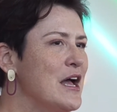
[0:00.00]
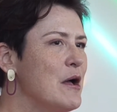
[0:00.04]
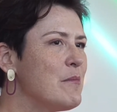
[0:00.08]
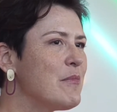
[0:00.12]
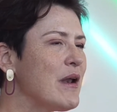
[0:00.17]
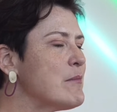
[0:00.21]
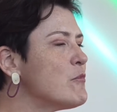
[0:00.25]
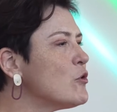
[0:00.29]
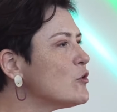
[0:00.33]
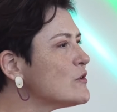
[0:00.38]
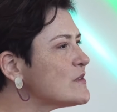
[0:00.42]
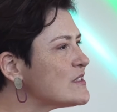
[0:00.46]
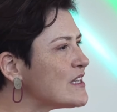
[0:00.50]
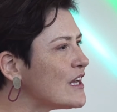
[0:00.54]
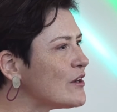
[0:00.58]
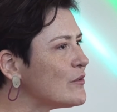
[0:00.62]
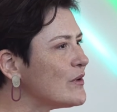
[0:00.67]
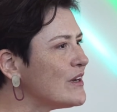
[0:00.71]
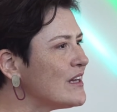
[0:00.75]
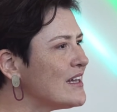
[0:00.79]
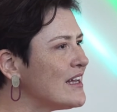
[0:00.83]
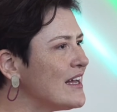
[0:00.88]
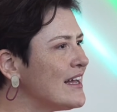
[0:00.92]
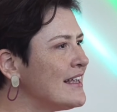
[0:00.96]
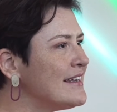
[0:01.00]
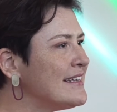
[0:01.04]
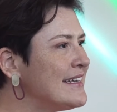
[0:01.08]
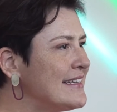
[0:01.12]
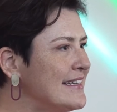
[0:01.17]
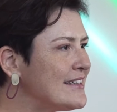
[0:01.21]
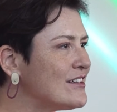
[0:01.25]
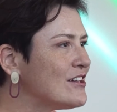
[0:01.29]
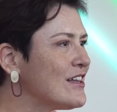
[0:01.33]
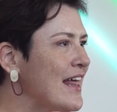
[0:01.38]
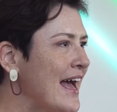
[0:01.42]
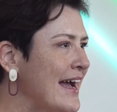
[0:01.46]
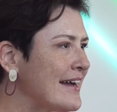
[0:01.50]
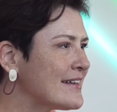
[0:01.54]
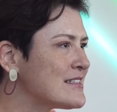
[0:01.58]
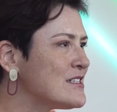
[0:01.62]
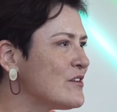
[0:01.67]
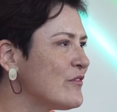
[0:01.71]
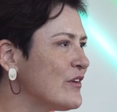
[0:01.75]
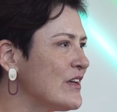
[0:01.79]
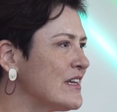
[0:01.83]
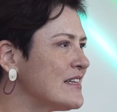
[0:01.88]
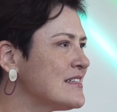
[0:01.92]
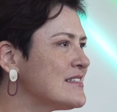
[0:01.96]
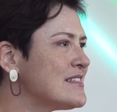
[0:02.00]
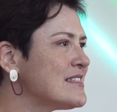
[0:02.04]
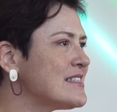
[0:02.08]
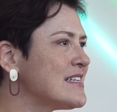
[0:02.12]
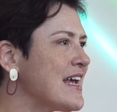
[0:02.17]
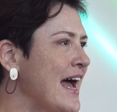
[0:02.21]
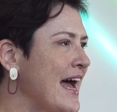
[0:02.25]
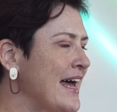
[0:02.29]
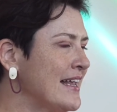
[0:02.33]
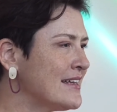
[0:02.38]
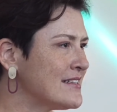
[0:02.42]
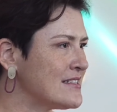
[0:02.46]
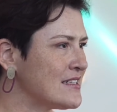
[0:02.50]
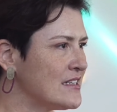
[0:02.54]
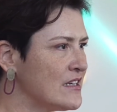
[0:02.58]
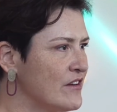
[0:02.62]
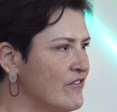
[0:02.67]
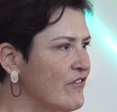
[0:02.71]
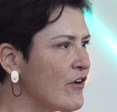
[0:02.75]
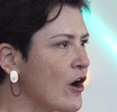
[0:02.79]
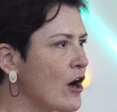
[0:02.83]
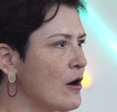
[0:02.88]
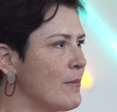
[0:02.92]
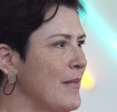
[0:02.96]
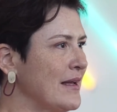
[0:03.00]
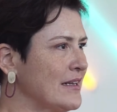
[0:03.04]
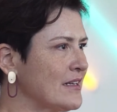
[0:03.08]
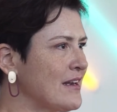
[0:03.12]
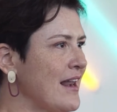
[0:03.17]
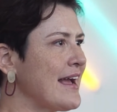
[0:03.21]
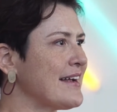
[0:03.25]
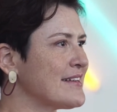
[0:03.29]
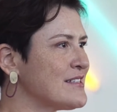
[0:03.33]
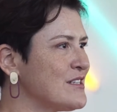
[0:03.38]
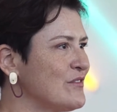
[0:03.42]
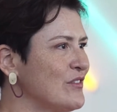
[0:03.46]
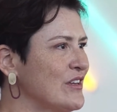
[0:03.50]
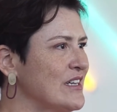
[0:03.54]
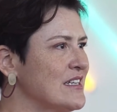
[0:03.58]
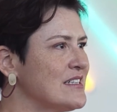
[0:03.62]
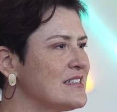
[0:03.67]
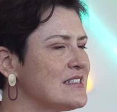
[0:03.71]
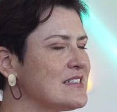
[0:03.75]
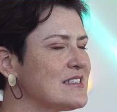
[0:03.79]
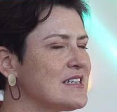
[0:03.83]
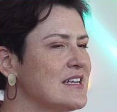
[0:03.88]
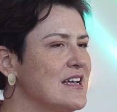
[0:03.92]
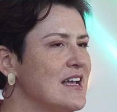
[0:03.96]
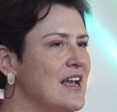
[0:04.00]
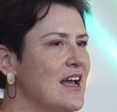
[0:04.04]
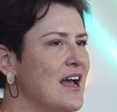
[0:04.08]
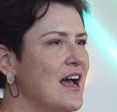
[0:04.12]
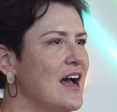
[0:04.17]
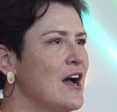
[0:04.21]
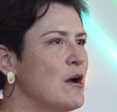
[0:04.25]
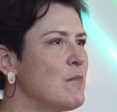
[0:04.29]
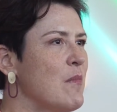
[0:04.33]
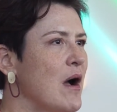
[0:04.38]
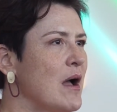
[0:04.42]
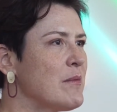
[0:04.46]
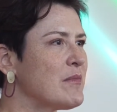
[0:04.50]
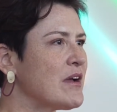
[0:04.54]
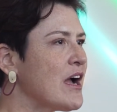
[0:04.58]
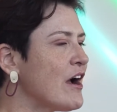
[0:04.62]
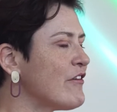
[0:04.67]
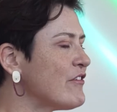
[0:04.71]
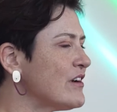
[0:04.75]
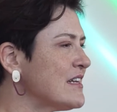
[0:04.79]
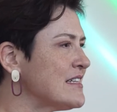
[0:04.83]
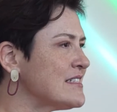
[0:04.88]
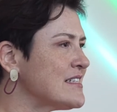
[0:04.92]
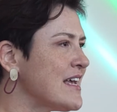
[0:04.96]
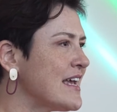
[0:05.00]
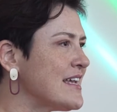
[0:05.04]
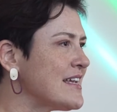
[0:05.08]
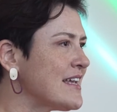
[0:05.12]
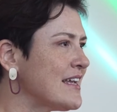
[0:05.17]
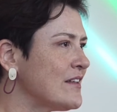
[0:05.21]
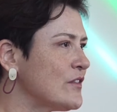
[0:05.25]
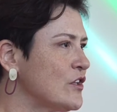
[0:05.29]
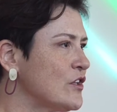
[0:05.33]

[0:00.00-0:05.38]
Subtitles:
But I'm also a legal activist and an environmental activist. I'm currently taking